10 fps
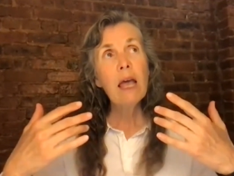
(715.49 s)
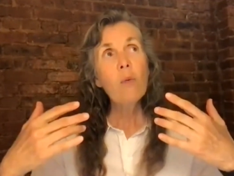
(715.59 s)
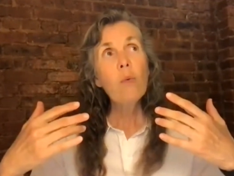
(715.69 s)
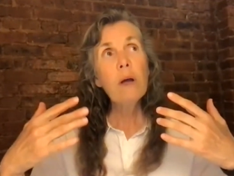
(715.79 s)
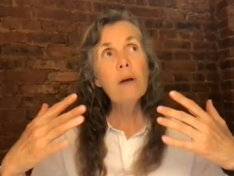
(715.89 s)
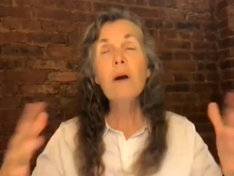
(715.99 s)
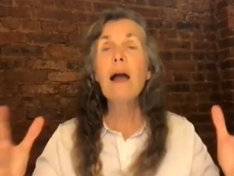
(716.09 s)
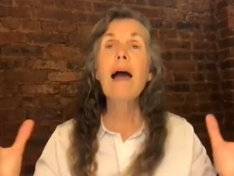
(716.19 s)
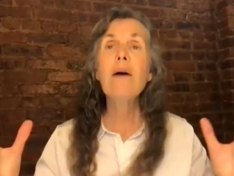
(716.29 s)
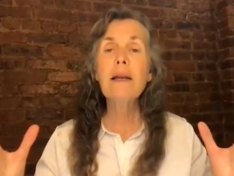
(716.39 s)
when we're
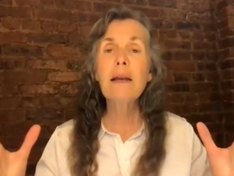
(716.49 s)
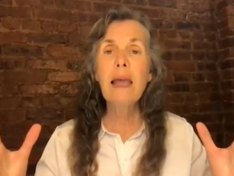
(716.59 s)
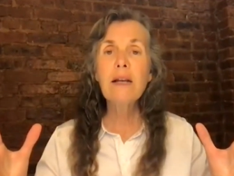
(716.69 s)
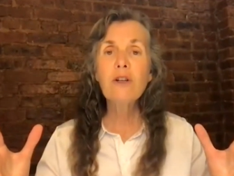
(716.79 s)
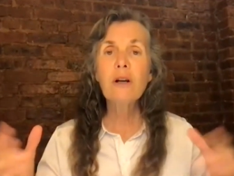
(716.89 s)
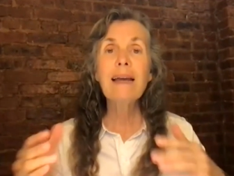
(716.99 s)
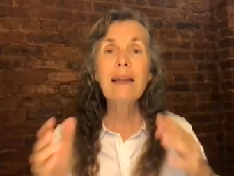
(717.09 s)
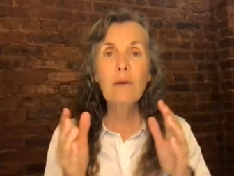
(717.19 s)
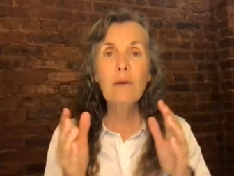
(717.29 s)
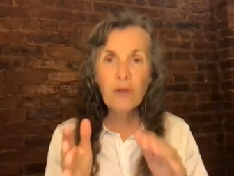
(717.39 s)
out in nature, it
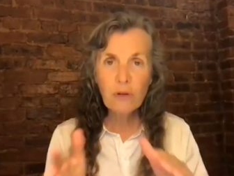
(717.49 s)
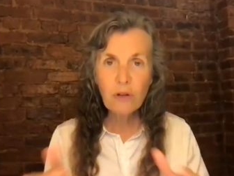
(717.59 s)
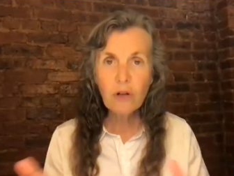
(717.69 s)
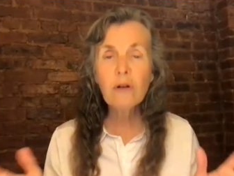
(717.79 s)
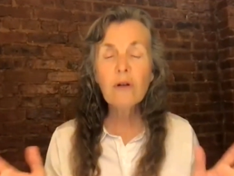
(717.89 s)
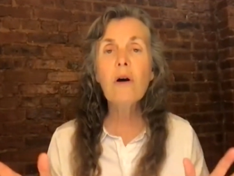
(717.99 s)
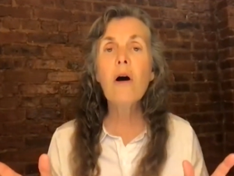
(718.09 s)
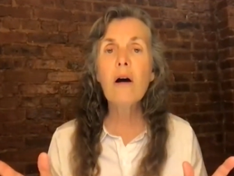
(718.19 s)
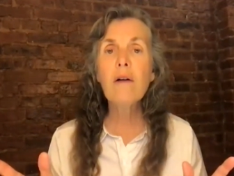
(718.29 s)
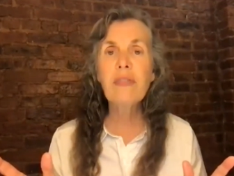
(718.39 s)
helps to turn
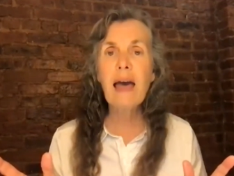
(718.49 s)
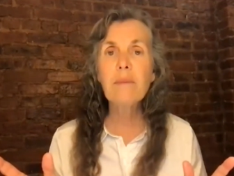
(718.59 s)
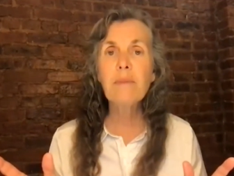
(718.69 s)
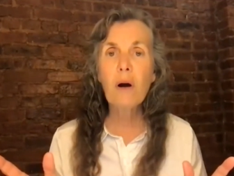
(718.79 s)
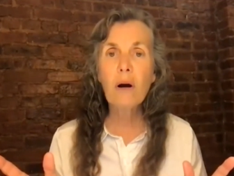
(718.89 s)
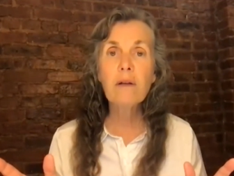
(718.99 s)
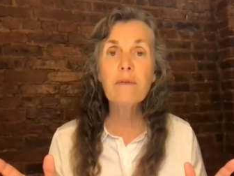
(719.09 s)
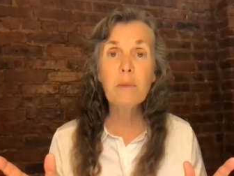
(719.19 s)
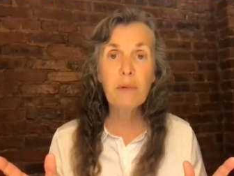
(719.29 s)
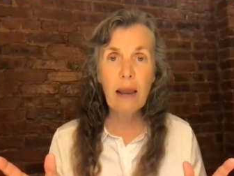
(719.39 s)
off that part of
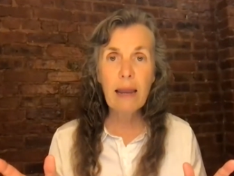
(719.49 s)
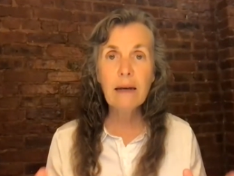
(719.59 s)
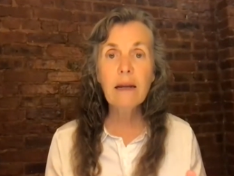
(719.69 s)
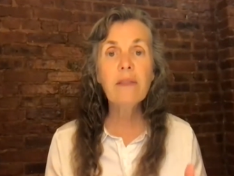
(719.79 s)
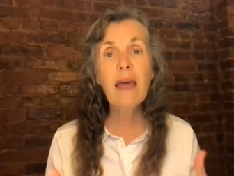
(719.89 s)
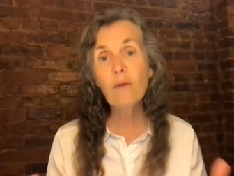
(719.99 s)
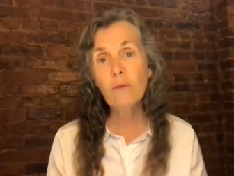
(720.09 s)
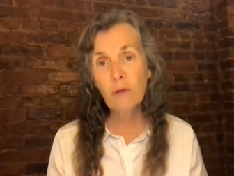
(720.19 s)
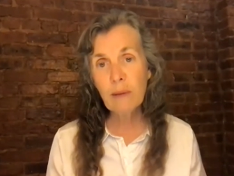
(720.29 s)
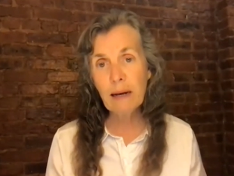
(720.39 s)
the brain that
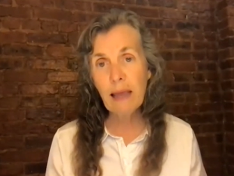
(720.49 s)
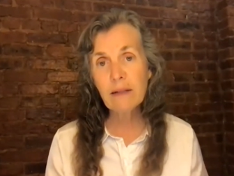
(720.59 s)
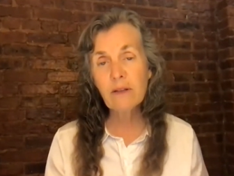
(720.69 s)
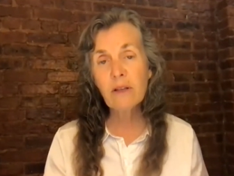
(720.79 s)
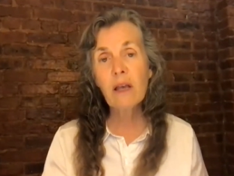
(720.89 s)
ruminates.